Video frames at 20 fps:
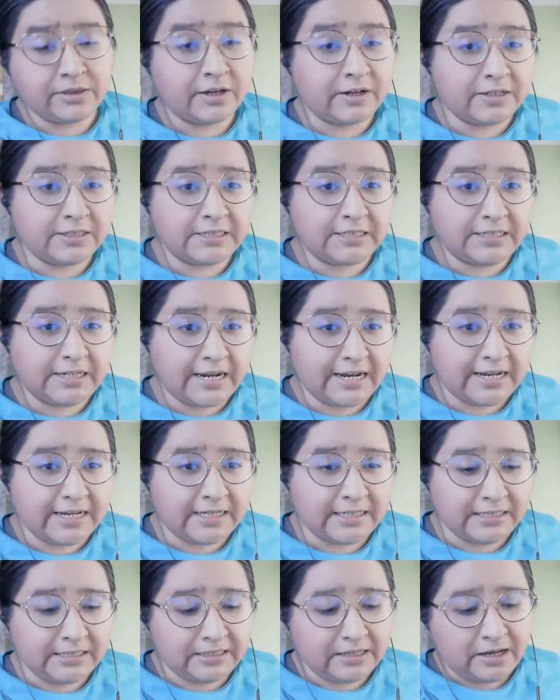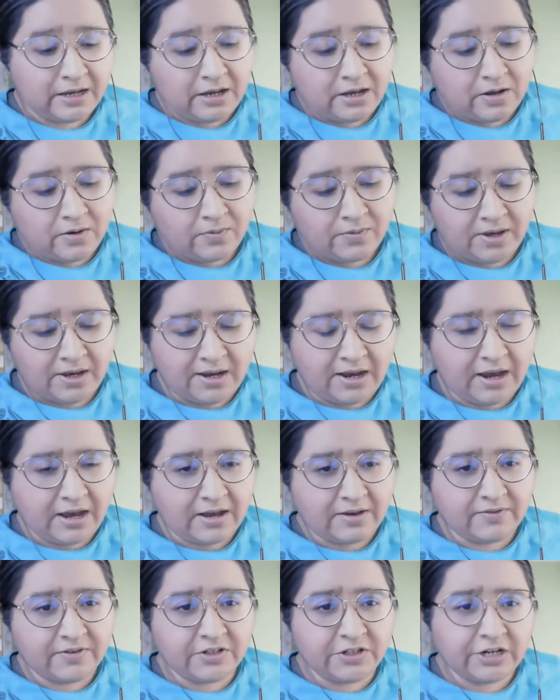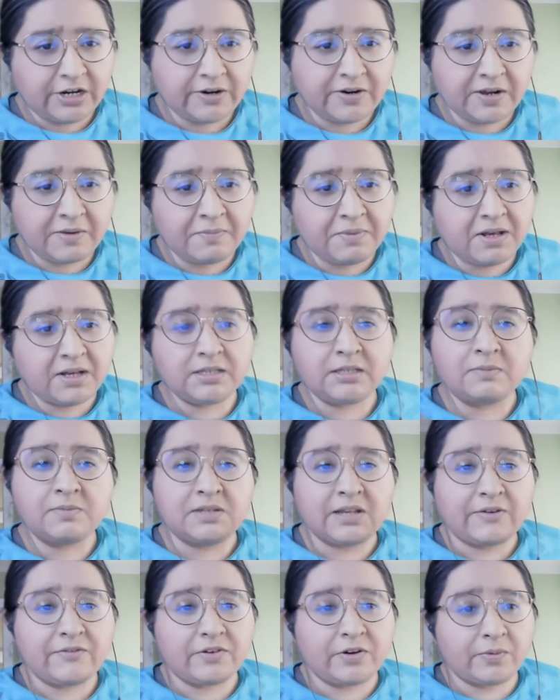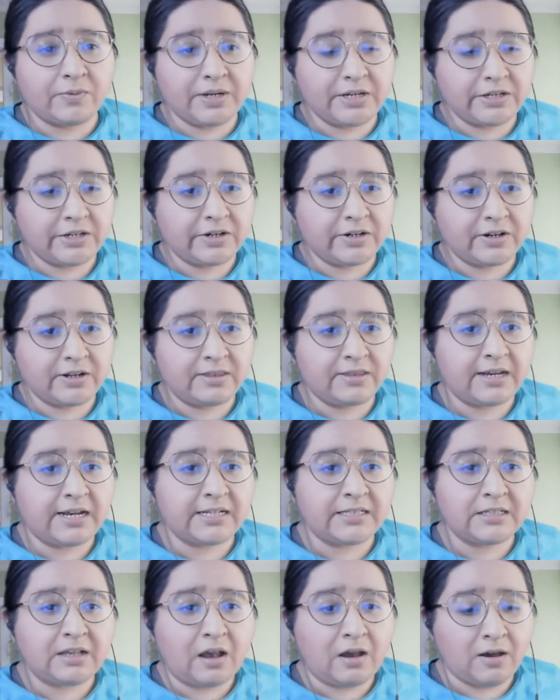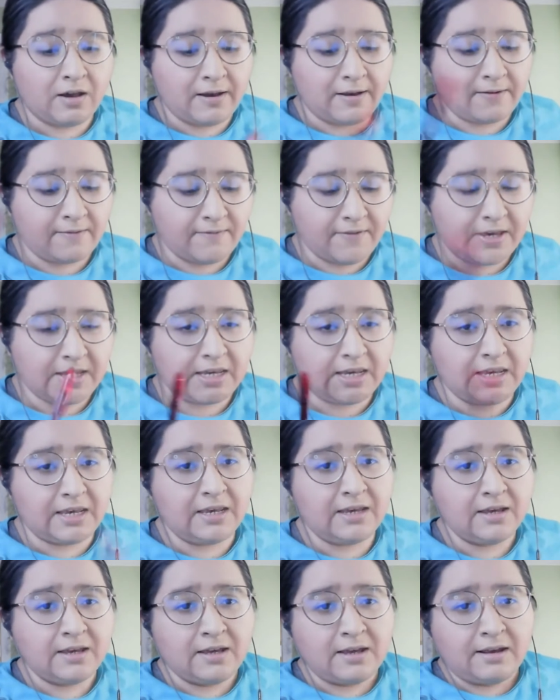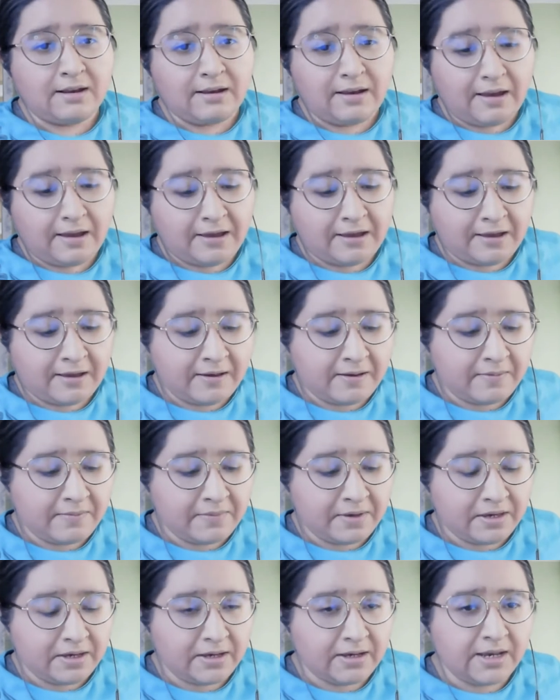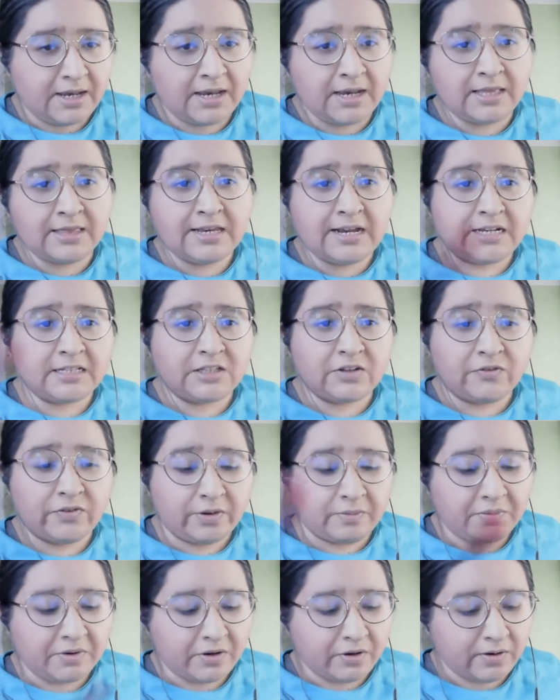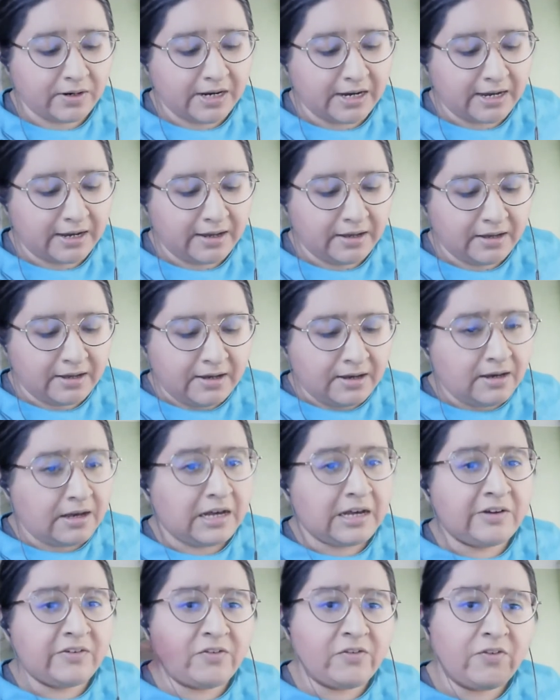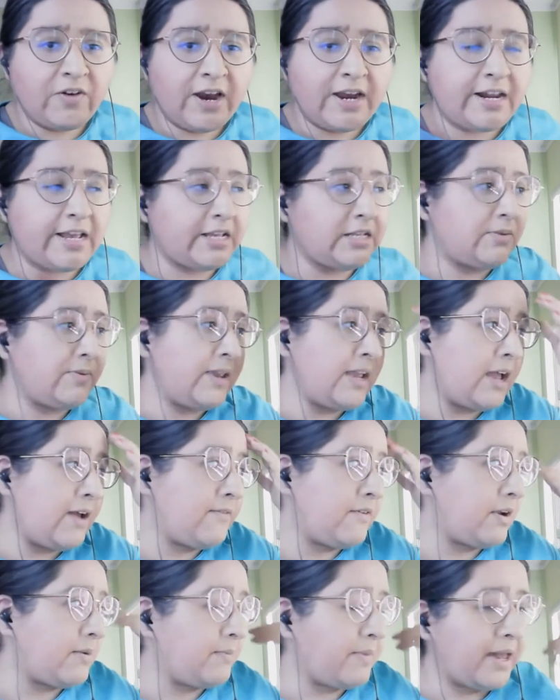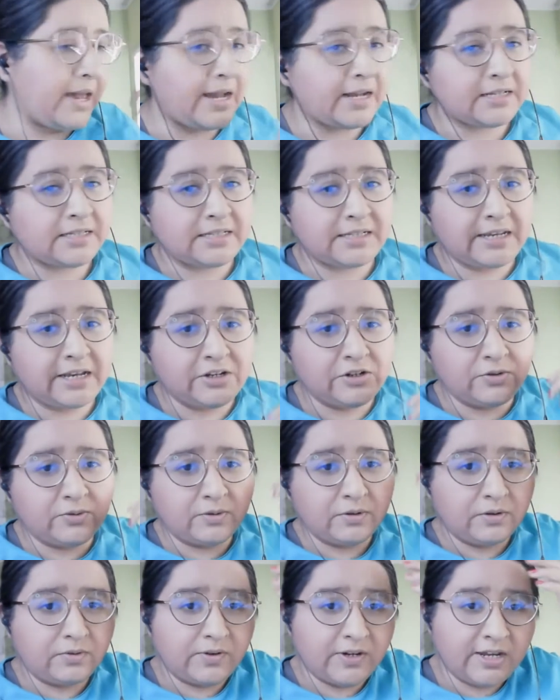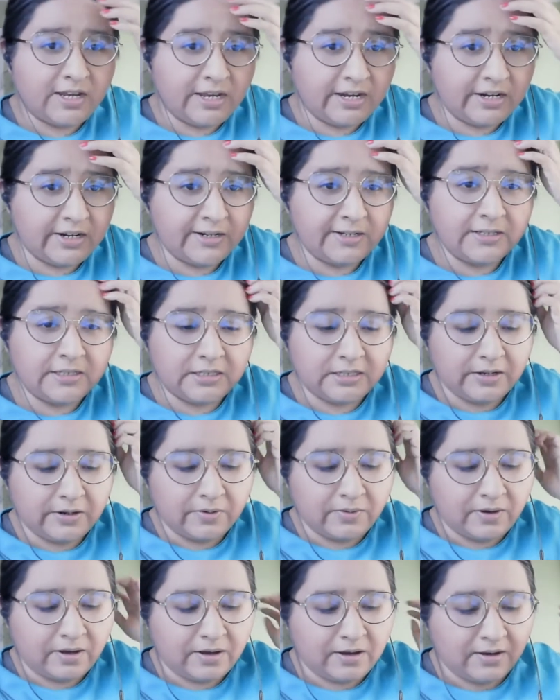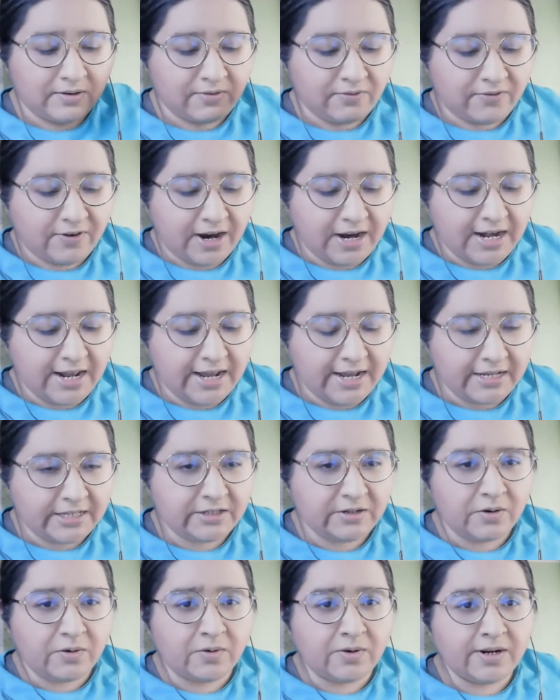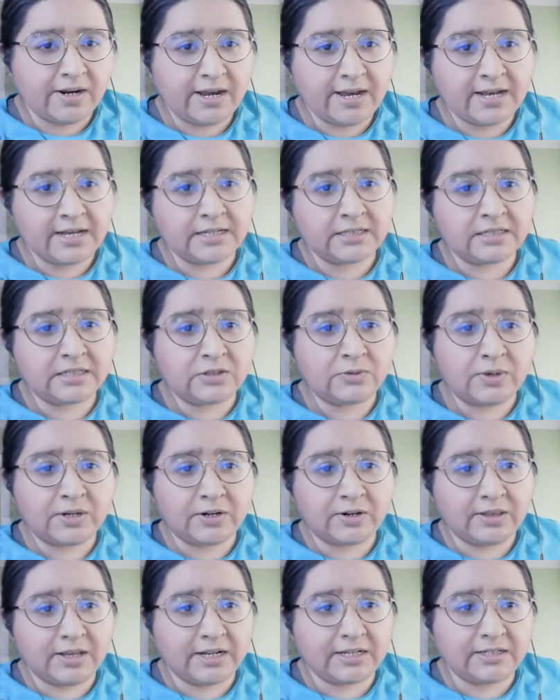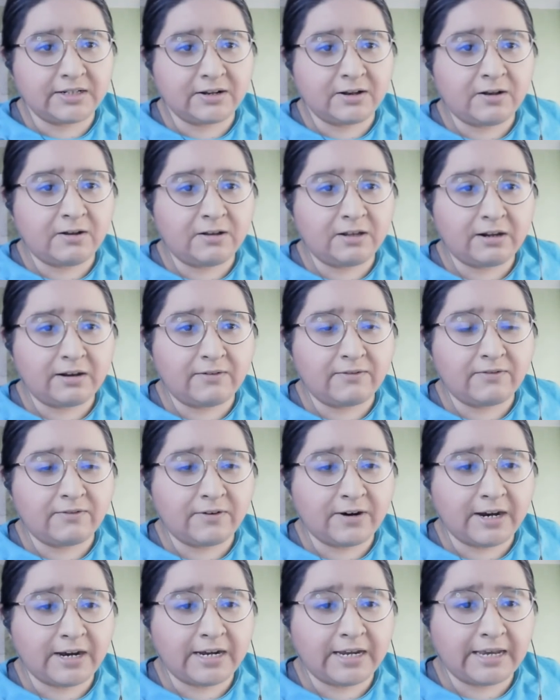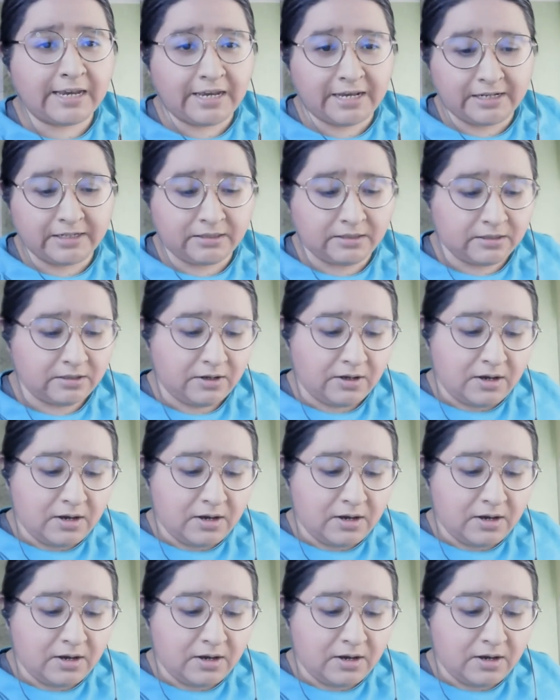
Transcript: Thursdays, we have Cherry Blossoms After Winter. That's on Viki, and that's from Korea. On Fridays, we have our packed schedule over here. So on Fridays, or as Twitter likes to call it, Fridays,